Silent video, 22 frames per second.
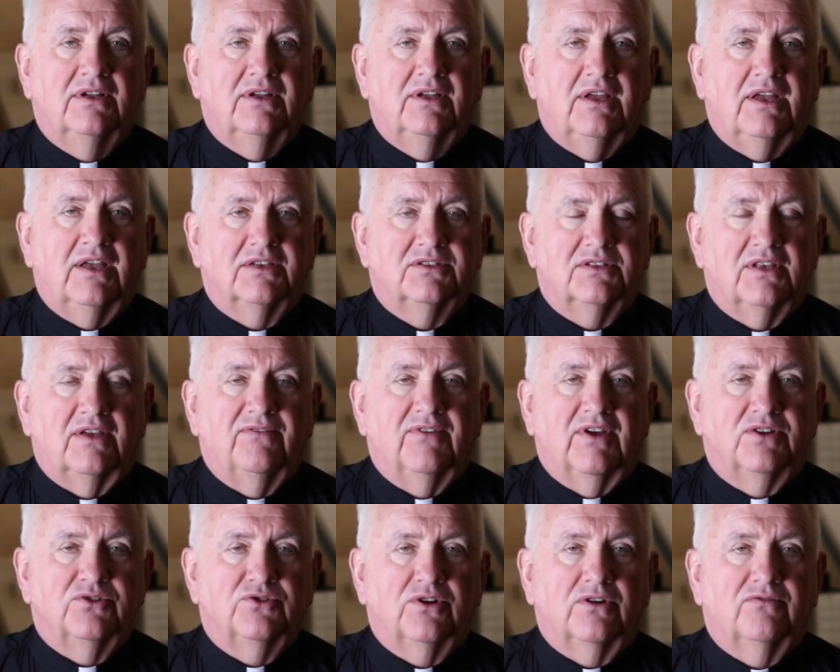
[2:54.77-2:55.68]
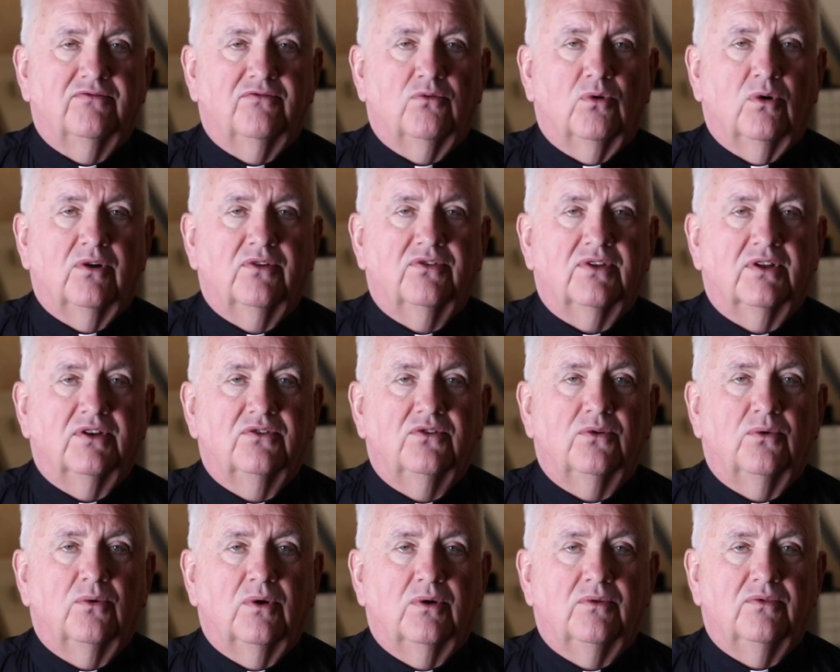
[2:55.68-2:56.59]
as they ventured forth
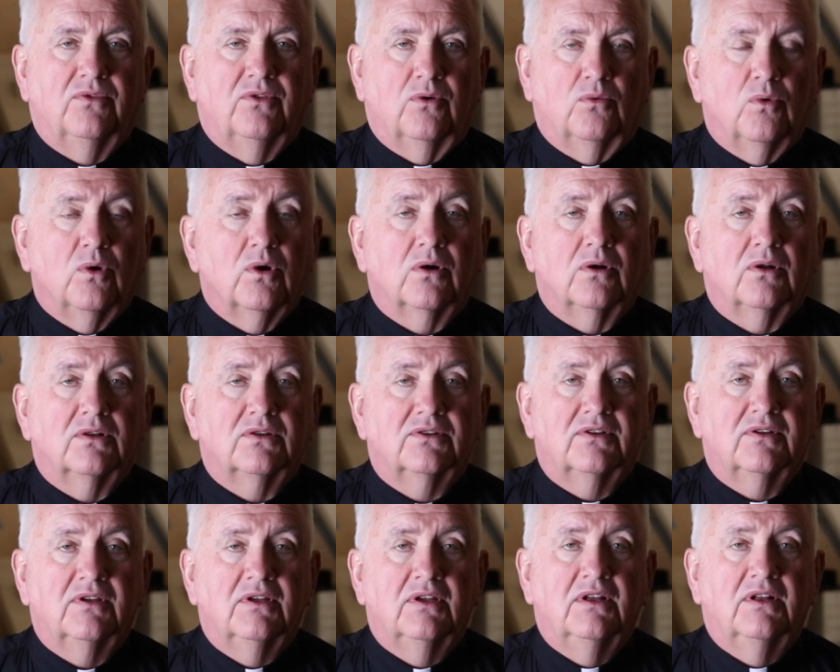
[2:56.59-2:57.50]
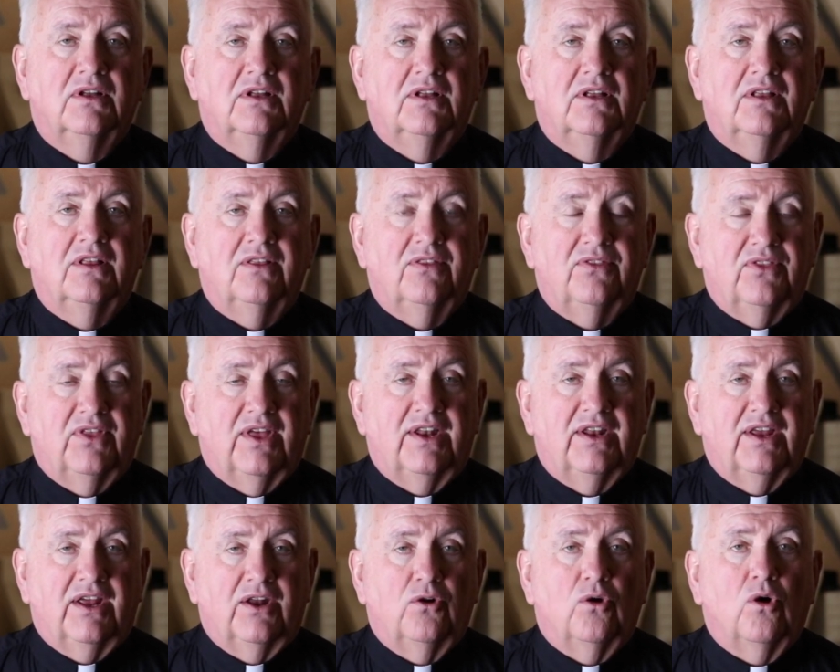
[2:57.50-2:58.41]
into the world that
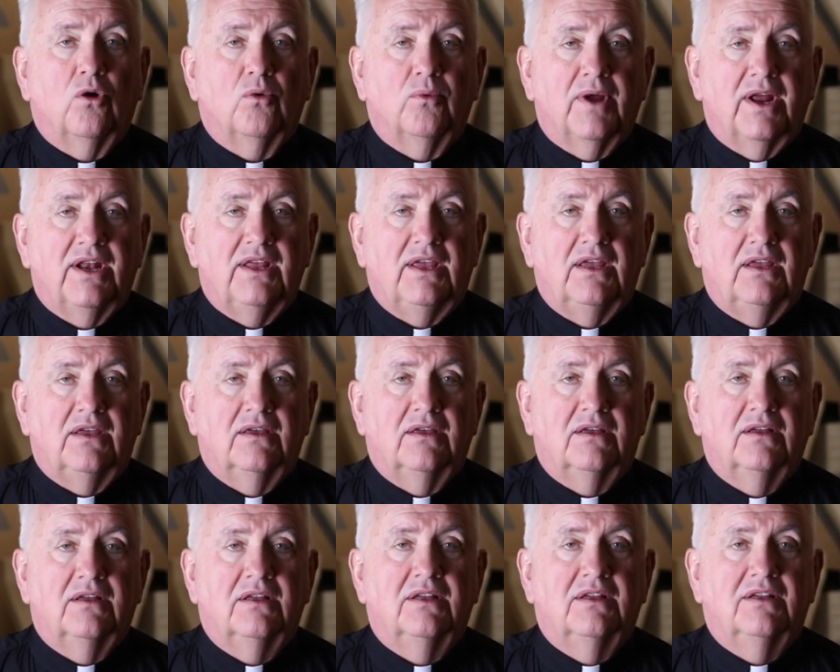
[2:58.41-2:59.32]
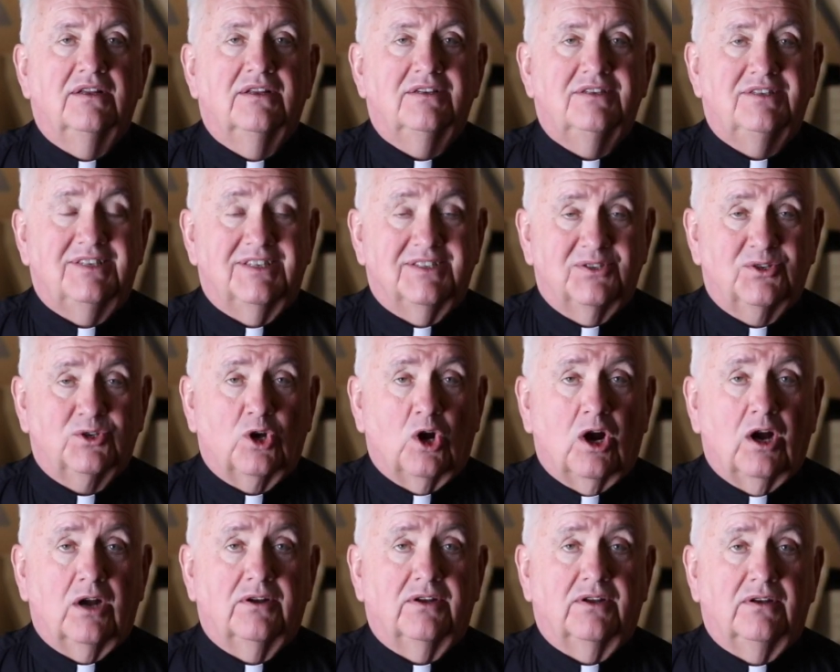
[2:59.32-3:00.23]
had already
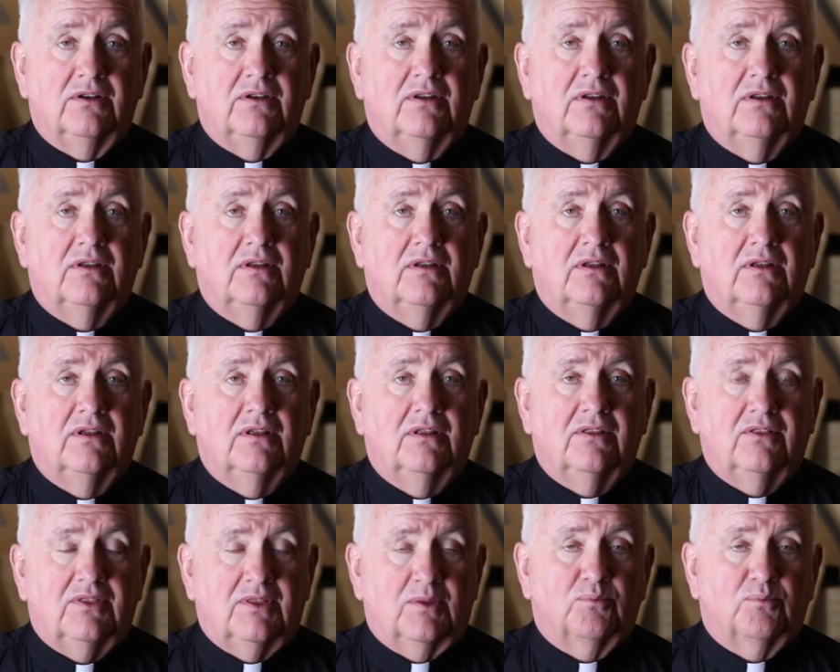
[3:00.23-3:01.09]
discarded the